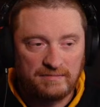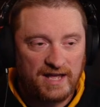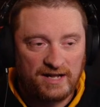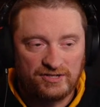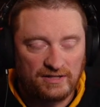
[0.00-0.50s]

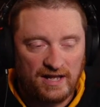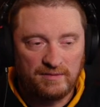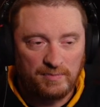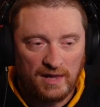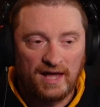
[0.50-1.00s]
catch and let
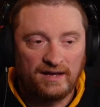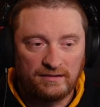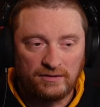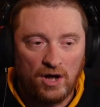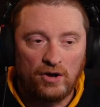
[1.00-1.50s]
him play,
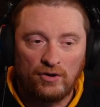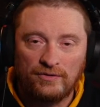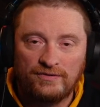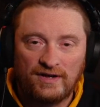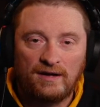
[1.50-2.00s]
not all
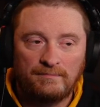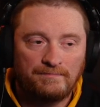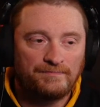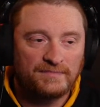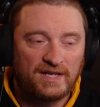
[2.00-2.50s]
the time.
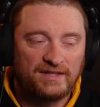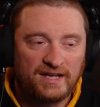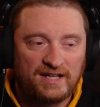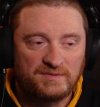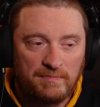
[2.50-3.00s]
I think
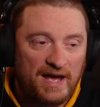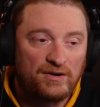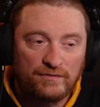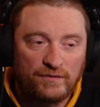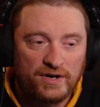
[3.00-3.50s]
that's
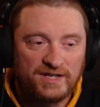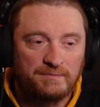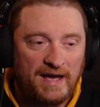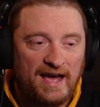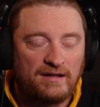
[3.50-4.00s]
better for his
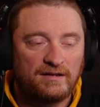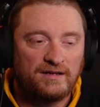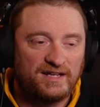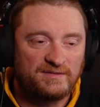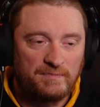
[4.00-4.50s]
bat.
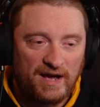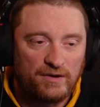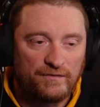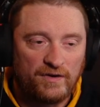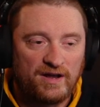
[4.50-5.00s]
It's better
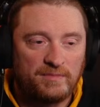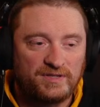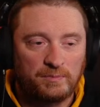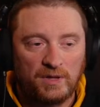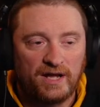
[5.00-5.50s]
for him as
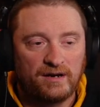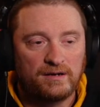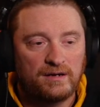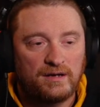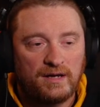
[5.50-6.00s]
a player.
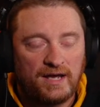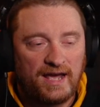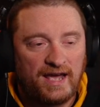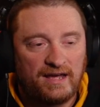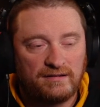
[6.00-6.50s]

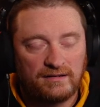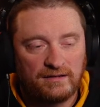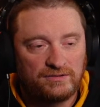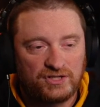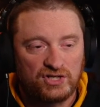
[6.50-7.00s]
And
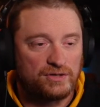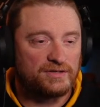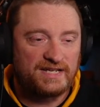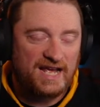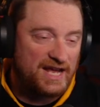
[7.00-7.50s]
sure,
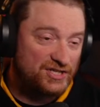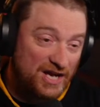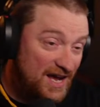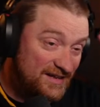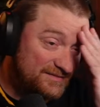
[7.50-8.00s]
DH,
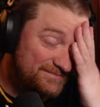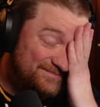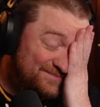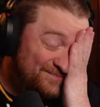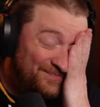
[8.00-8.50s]

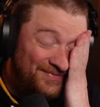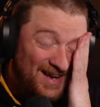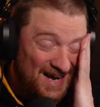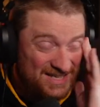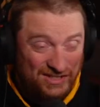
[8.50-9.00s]

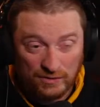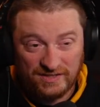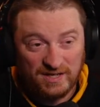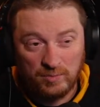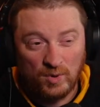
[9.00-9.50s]
I just don't
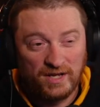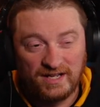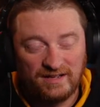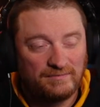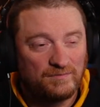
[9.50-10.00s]
see a point in
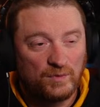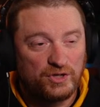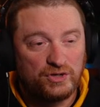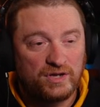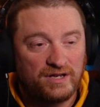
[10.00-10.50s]
it when
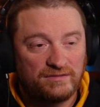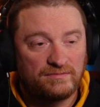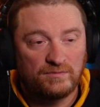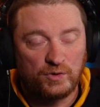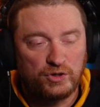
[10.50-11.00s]
you
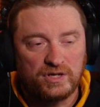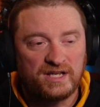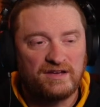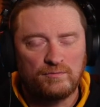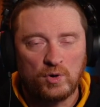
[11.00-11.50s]
can
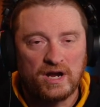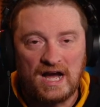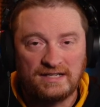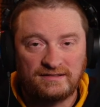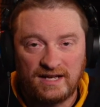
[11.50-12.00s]
give more
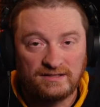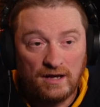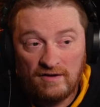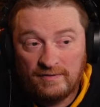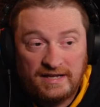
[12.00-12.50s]
guys days
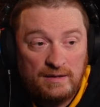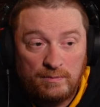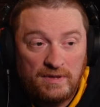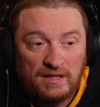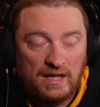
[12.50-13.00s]
off and keep
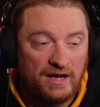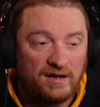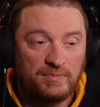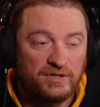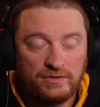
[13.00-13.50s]
them in the
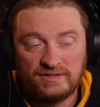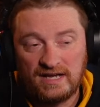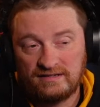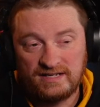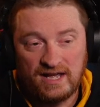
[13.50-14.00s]
lineup and use
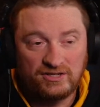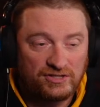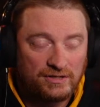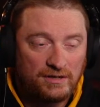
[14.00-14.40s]
that DH